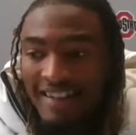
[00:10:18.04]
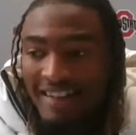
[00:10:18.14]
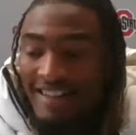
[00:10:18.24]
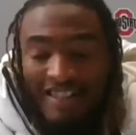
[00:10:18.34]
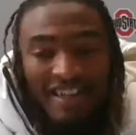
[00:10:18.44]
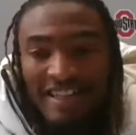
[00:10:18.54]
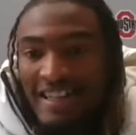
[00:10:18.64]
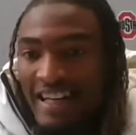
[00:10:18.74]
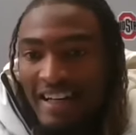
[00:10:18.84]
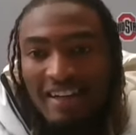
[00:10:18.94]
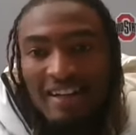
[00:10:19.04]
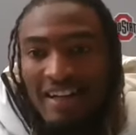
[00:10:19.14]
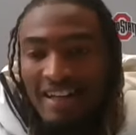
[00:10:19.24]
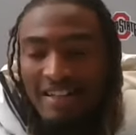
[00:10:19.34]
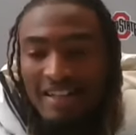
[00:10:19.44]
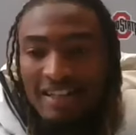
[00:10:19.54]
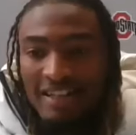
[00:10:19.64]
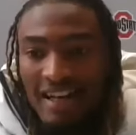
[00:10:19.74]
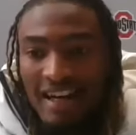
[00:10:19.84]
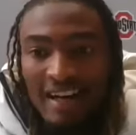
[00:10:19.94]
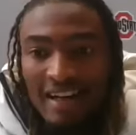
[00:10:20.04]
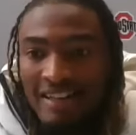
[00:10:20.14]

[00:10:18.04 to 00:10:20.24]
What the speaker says: that at the end of the day, he's a guy.